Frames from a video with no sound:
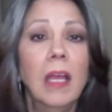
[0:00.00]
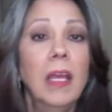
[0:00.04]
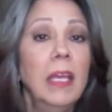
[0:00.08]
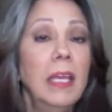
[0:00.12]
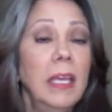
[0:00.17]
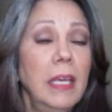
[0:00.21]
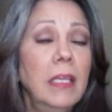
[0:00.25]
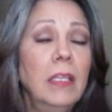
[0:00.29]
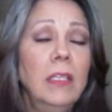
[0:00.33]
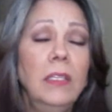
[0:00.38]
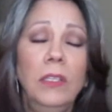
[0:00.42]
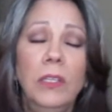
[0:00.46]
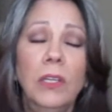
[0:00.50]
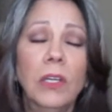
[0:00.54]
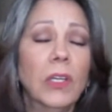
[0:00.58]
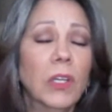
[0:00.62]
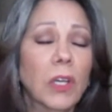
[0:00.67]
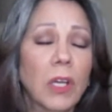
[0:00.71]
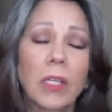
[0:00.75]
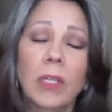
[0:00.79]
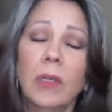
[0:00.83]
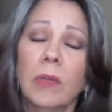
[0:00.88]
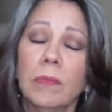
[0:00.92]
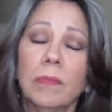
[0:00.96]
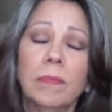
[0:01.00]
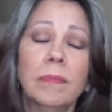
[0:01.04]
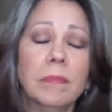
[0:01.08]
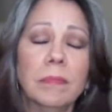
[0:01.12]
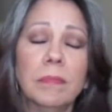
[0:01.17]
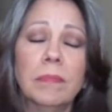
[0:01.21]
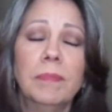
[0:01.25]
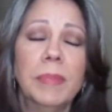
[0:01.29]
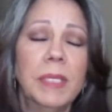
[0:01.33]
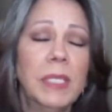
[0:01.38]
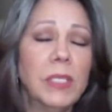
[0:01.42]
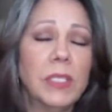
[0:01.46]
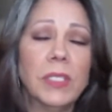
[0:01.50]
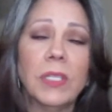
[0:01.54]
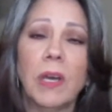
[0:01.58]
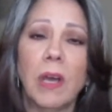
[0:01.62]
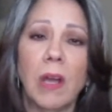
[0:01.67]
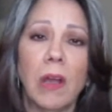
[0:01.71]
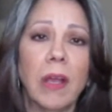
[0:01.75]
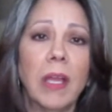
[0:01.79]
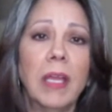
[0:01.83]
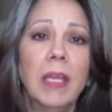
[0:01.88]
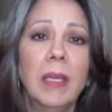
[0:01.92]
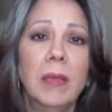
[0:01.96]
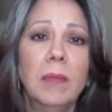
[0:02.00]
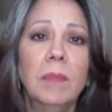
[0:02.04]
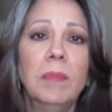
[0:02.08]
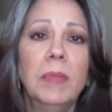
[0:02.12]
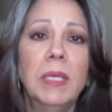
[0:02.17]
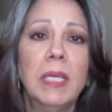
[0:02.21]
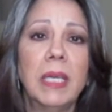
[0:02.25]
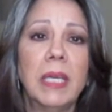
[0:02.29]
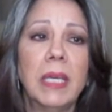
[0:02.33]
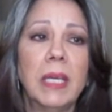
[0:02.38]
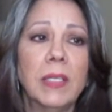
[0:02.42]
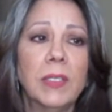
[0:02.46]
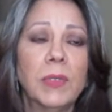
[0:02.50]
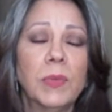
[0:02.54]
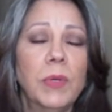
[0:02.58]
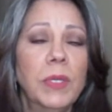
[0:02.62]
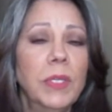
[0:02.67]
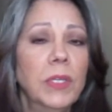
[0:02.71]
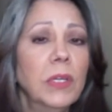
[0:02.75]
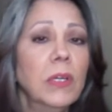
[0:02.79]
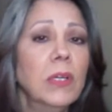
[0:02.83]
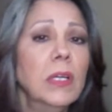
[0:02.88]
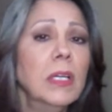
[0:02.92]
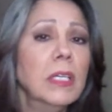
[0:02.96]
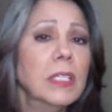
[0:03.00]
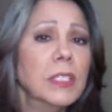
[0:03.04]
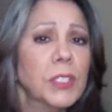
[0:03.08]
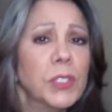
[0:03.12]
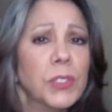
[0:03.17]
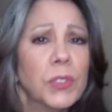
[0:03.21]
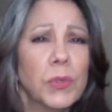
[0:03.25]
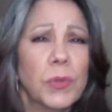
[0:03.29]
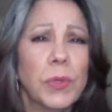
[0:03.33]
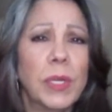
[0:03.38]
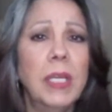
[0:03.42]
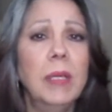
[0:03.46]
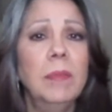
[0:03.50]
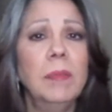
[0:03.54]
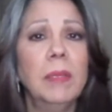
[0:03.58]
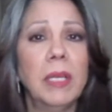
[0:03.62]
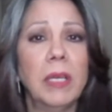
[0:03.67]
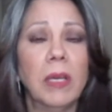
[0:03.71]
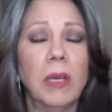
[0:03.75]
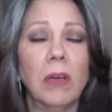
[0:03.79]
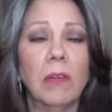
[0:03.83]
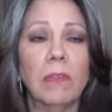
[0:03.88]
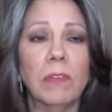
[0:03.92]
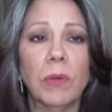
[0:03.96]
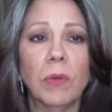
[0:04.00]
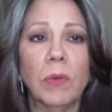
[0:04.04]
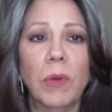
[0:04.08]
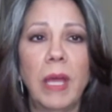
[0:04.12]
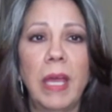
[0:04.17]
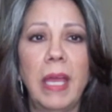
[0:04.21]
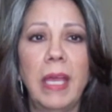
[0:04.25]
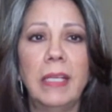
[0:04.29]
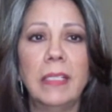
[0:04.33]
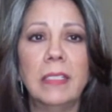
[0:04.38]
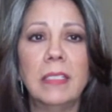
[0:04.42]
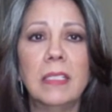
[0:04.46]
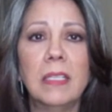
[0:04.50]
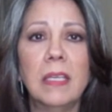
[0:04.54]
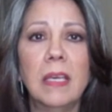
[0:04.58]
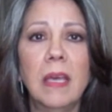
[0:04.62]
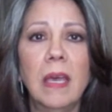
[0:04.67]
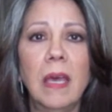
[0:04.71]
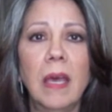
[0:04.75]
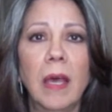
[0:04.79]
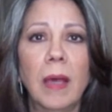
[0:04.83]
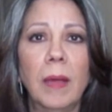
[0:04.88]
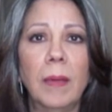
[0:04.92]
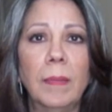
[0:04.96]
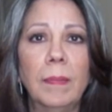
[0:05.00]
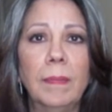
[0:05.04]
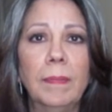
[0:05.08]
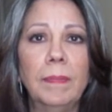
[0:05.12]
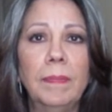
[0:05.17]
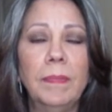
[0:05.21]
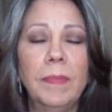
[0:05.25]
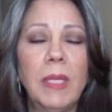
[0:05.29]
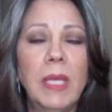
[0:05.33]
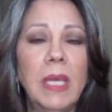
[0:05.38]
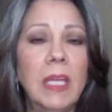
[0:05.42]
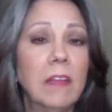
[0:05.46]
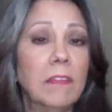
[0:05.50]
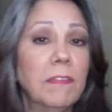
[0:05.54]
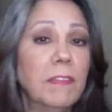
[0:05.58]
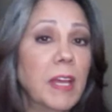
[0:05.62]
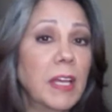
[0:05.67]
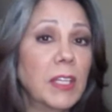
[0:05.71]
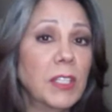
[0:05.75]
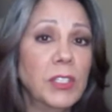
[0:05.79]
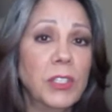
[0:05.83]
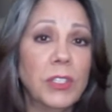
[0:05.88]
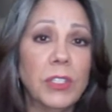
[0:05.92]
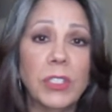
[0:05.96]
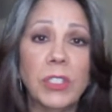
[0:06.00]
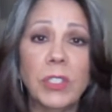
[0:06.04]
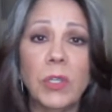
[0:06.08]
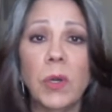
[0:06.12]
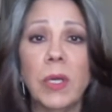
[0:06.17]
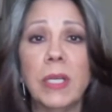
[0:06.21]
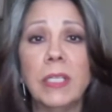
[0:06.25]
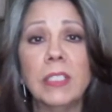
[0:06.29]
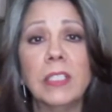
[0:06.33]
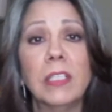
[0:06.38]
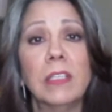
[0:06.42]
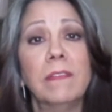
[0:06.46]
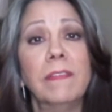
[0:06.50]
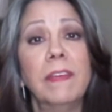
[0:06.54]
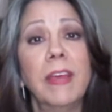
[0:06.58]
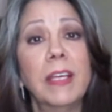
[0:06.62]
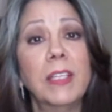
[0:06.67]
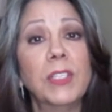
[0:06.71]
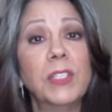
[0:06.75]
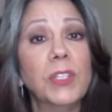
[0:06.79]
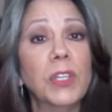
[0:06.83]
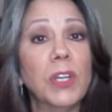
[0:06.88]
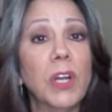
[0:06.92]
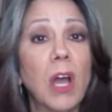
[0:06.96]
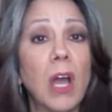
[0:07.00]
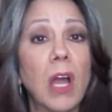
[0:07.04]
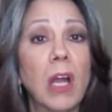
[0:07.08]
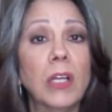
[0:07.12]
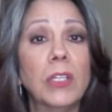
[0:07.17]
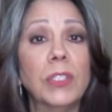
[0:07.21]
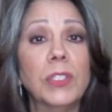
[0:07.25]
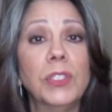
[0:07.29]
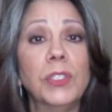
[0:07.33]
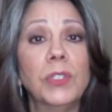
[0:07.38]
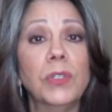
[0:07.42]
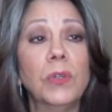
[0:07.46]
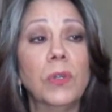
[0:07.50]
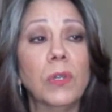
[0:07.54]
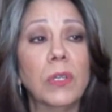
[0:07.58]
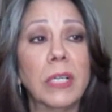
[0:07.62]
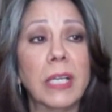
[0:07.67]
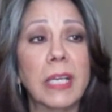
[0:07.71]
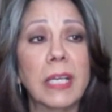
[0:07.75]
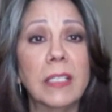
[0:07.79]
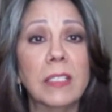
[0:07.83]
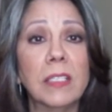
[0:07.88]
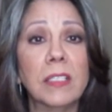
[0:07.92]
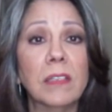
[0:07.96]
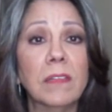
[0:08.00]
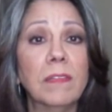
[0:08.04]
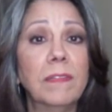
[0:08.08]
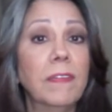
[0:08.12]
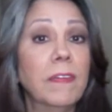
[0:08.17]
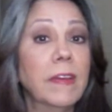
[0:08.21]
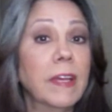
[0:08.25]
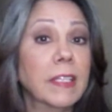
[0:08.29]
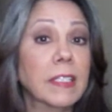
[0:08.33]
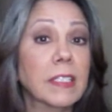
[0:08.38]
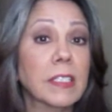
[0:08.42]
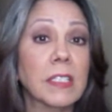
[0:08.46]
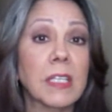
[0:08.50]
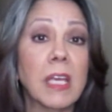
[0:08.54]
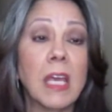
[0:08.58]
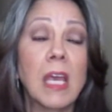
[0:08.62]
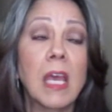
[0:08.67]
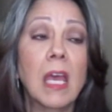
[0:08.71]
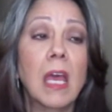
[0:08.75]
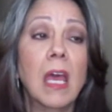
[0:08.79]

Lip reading: you're going to be sorry, because when you're extremely overweight, it affects your joints, it affects your heart, your organs, it affects